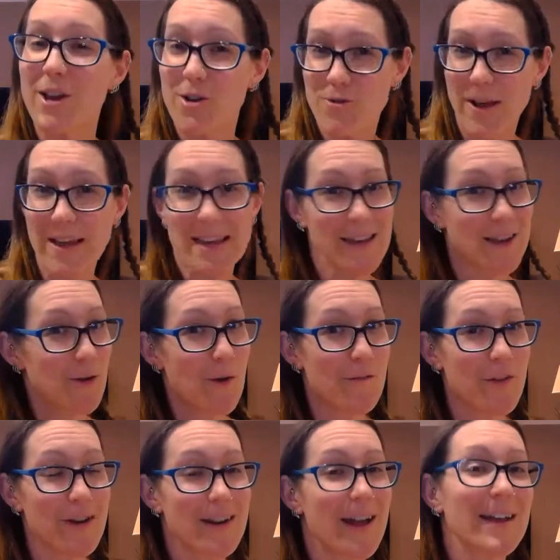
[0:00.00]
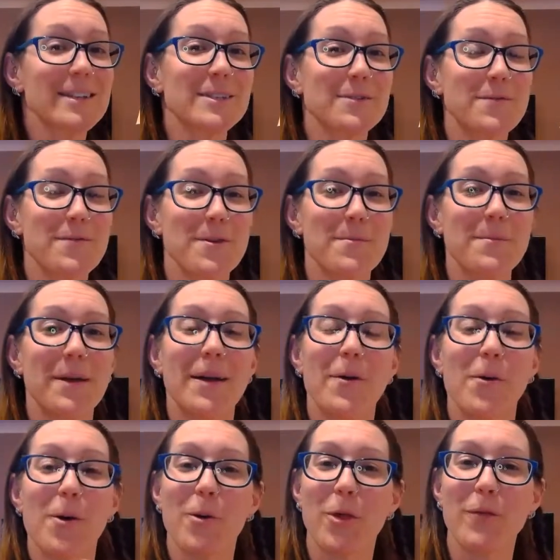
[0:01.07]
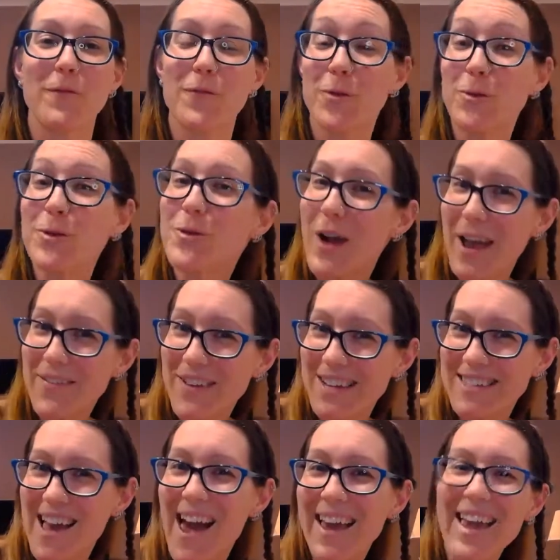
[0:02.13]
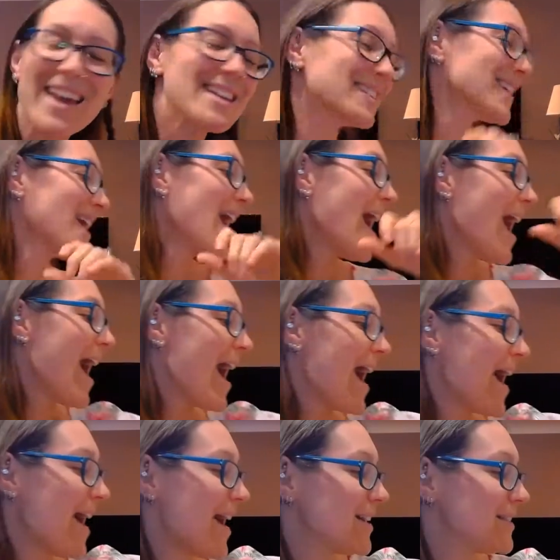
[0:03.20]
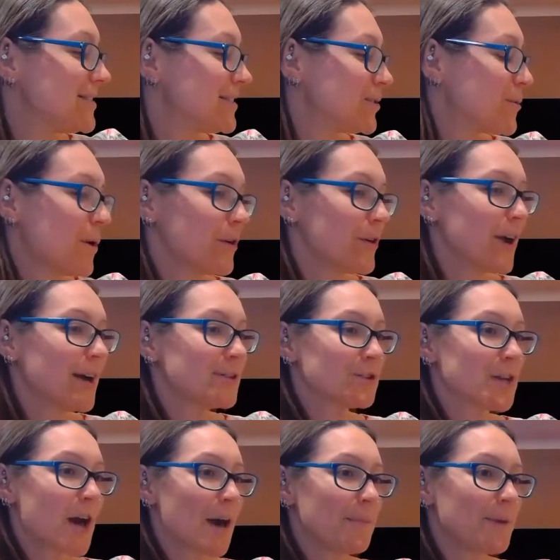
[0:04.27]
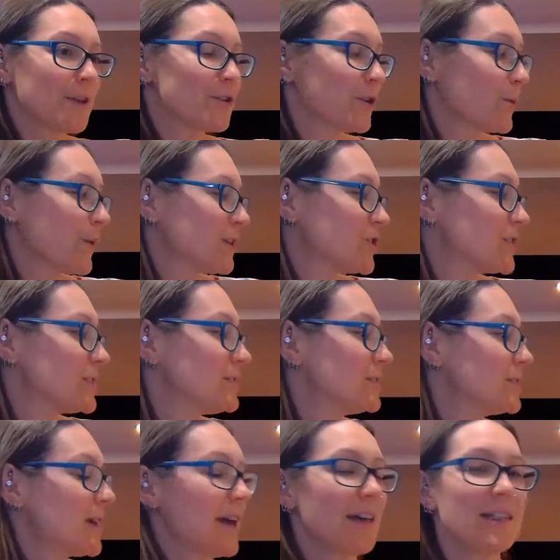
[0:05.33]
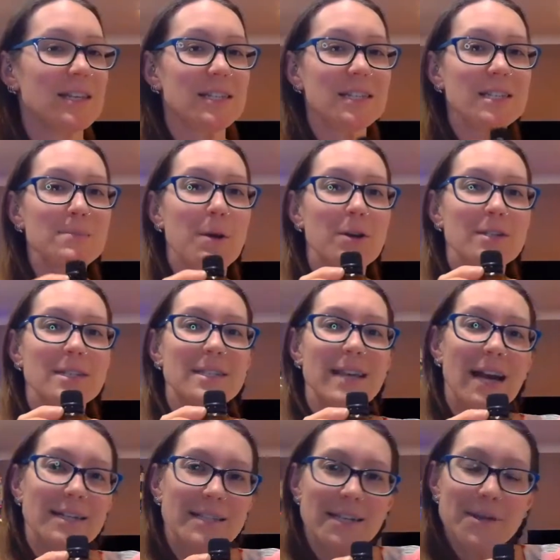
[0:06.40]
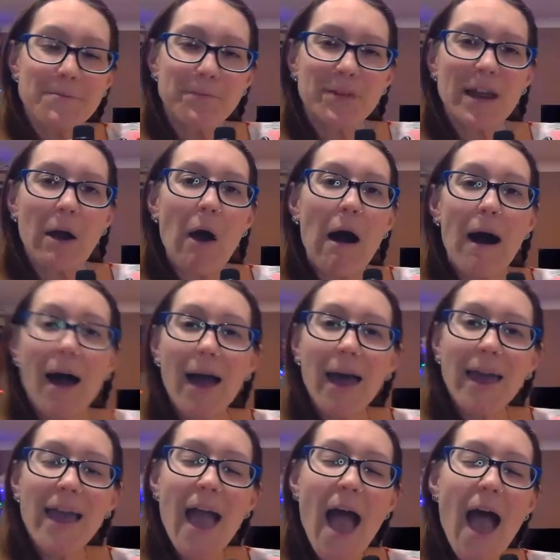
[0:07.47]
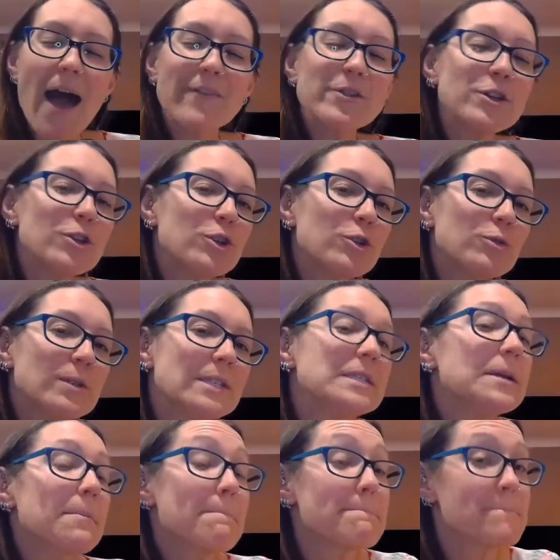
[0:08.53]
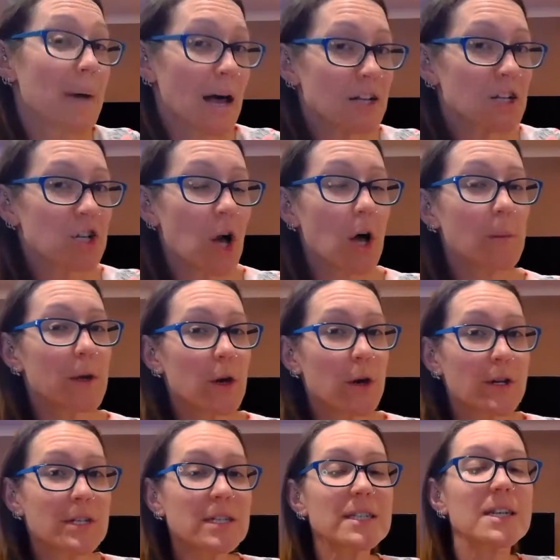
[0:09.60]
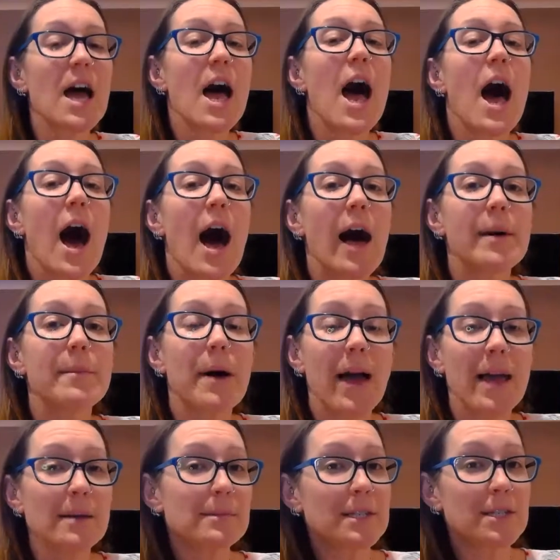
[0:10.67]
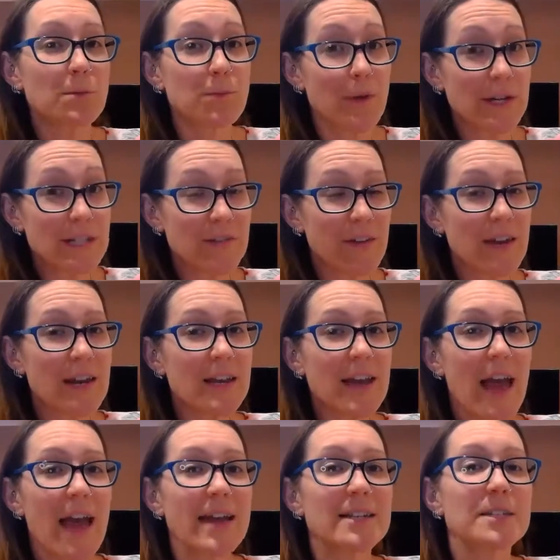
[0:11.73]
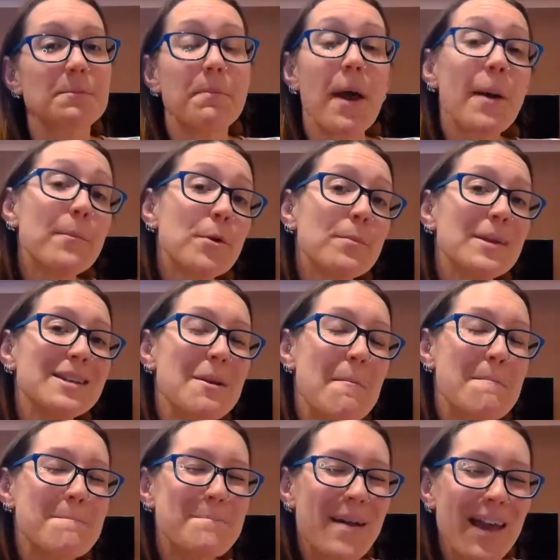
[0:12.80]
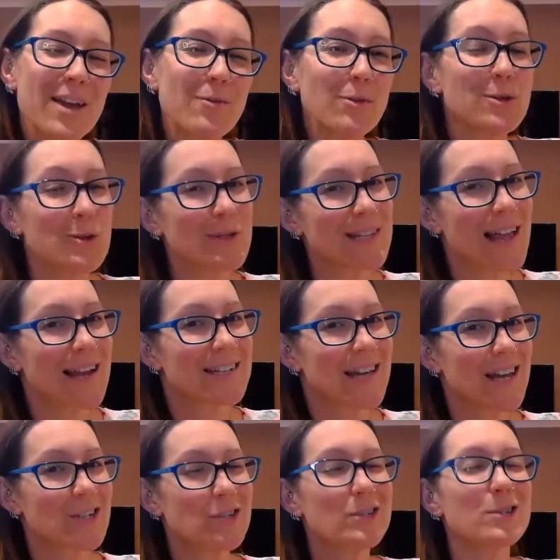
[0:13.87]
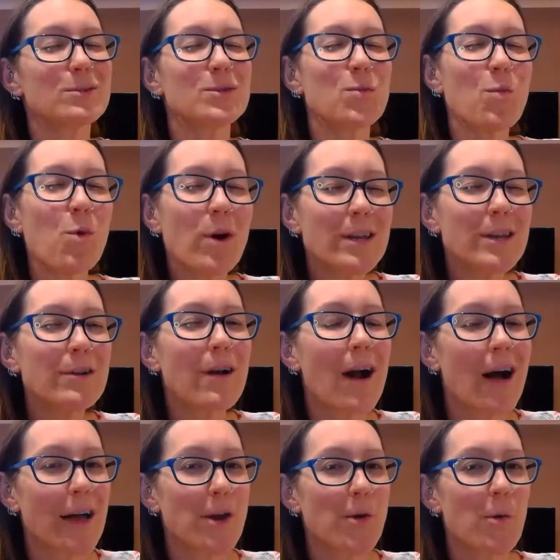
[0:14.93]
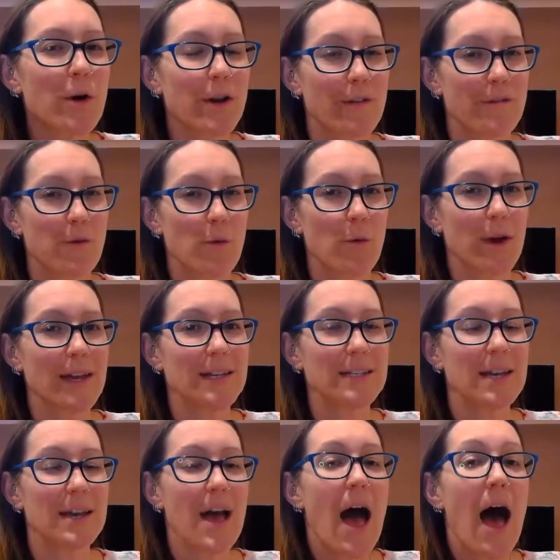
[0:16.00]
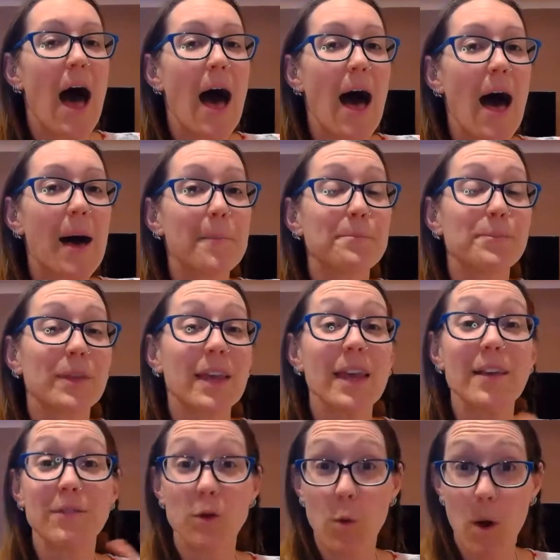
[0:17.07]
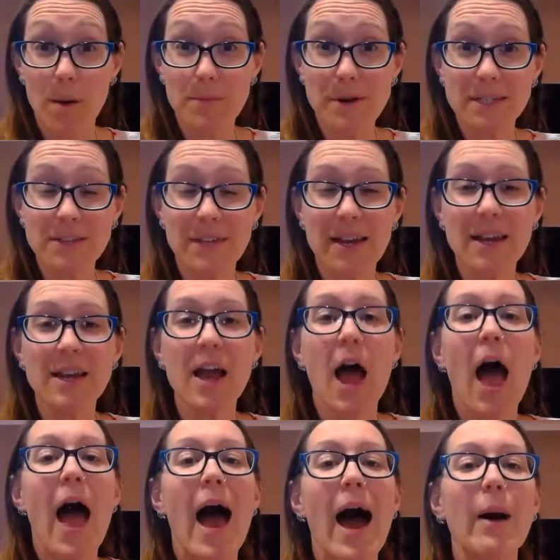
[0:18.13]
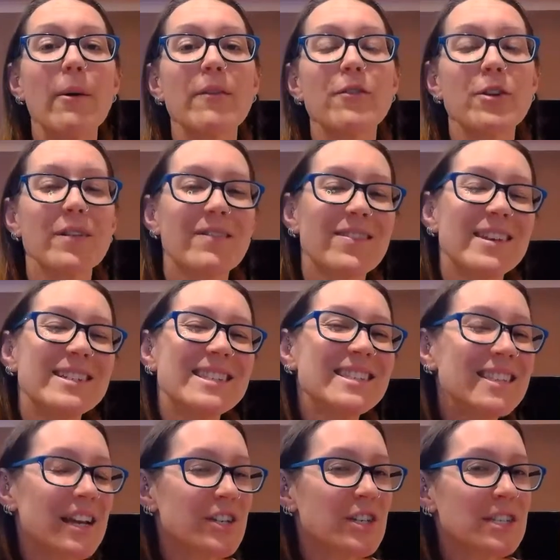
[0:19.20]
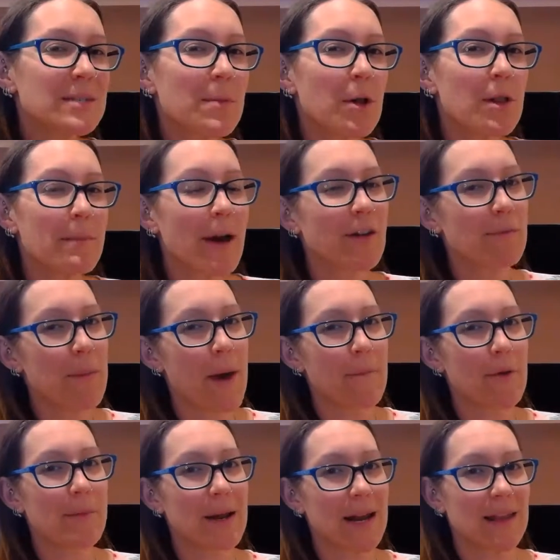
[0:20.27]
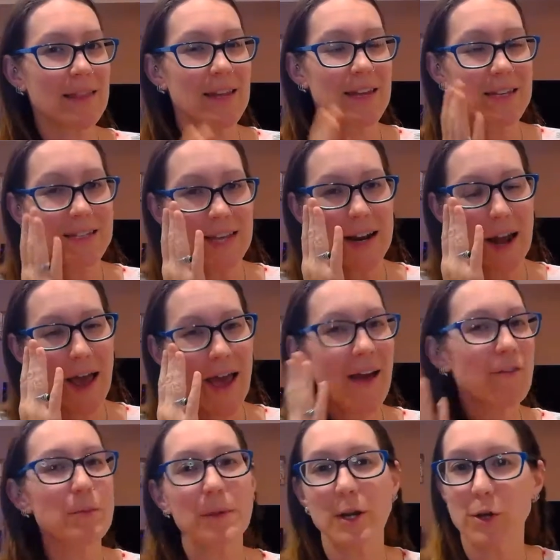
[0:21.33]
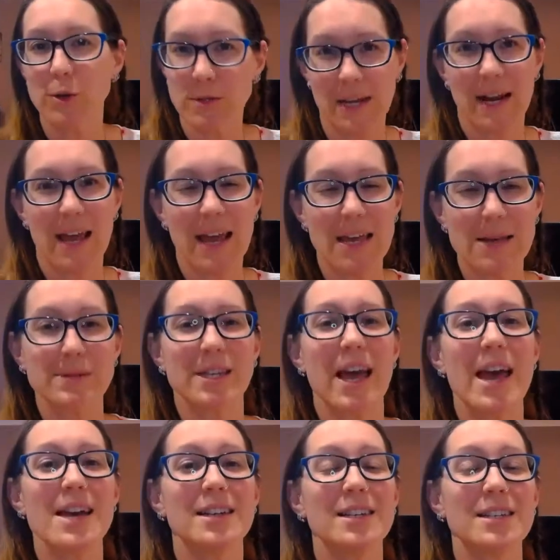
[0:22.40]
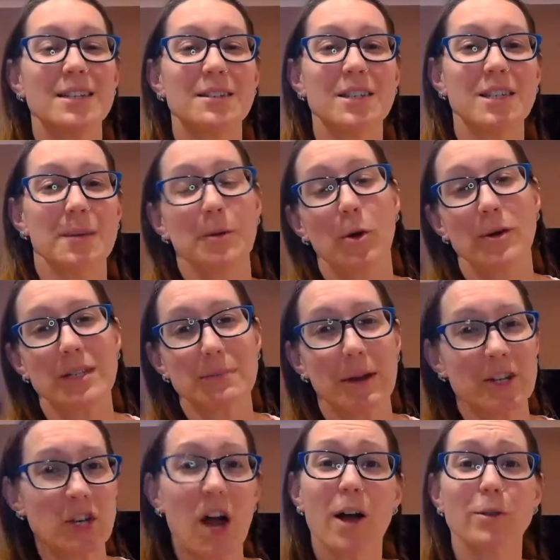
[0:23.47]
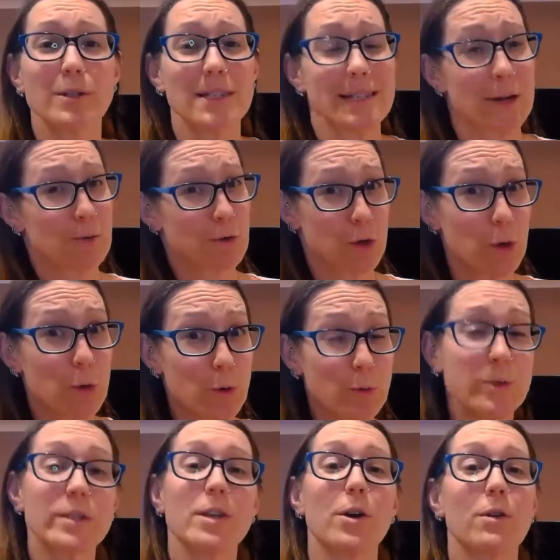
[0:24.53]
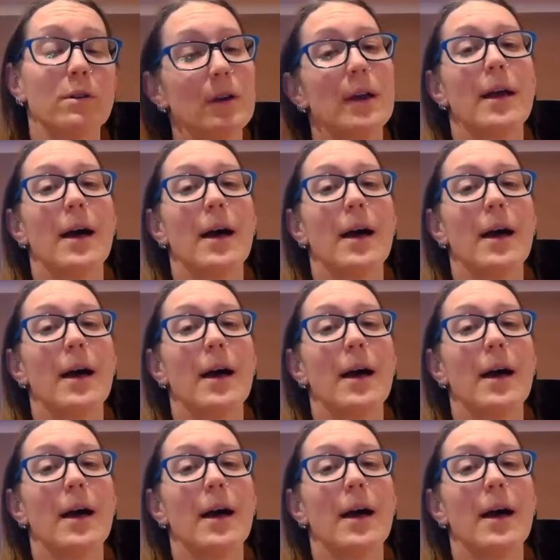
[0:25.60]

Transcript: cranky and not very nice from all the food cravings I get. And while you guys are typing in your questions, this is Smart and Sassy. Now, I haven't used it much, I'll be honest. I am still breastfeeding, and peppermint may reduce lactation, so it's one you kind of want to avoid if you are breastfeeding. However, there's such a small amount of peppermint in this, and I haven't been using it heaps, and to be honest, my child is now 2, so